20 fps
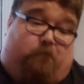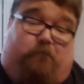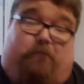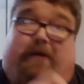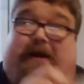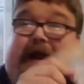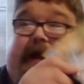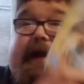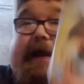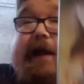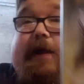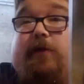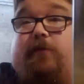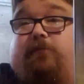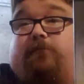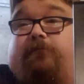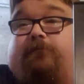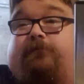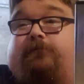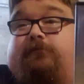Black
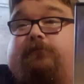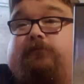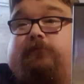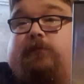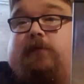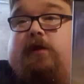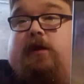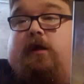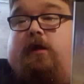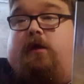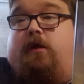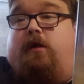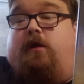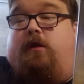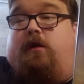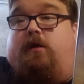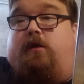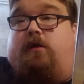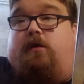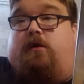Adam.
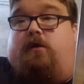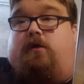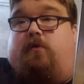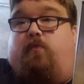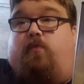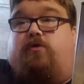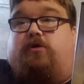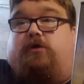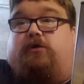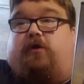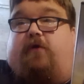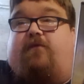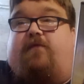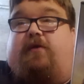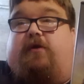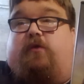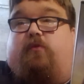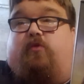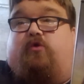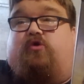Which I don't
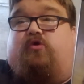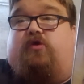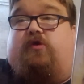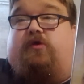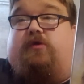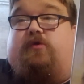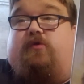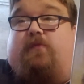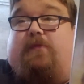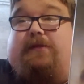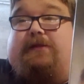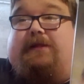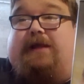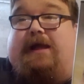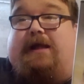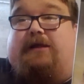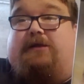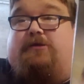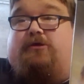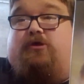think I watch this with my
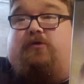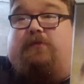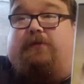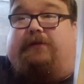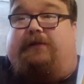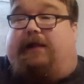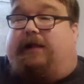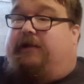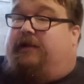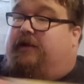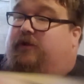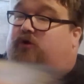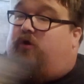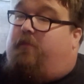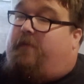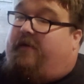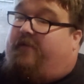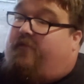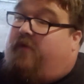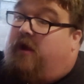dad. So my dad is not
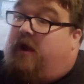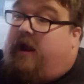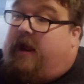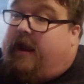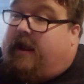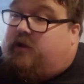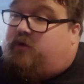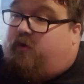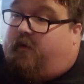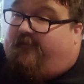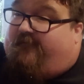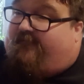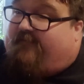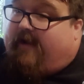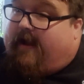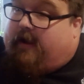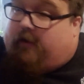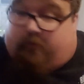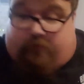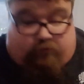a big, he's not a
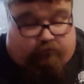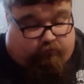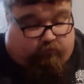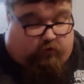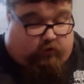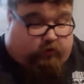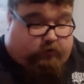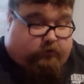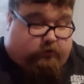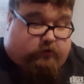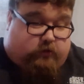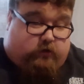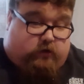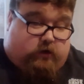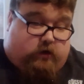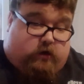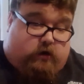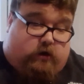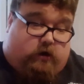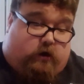fan of The Rock.
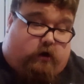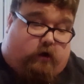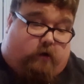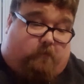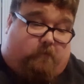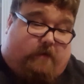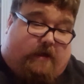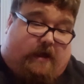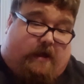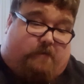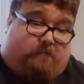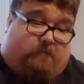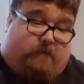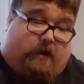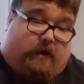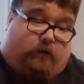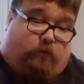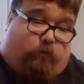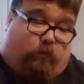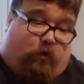
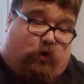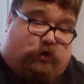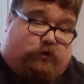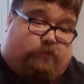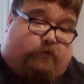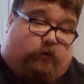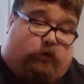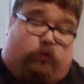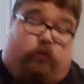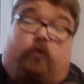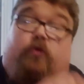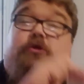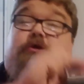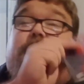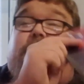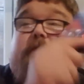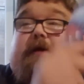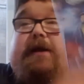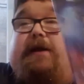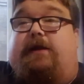Ant-Man Wasp,
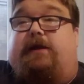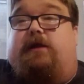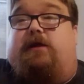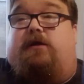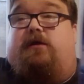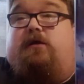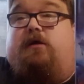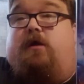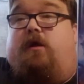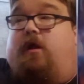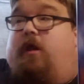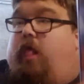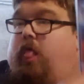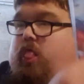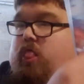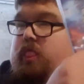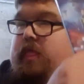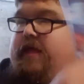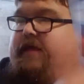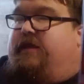Quantumania.
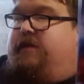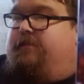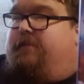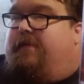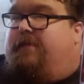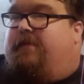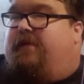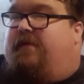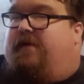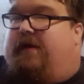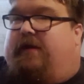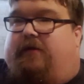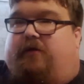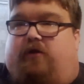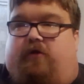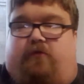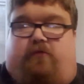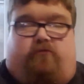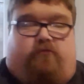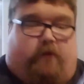This is a
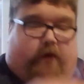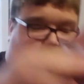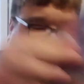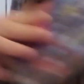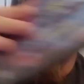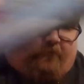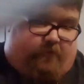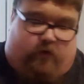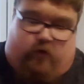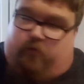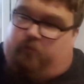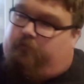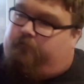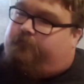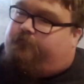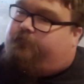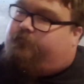good, really good film.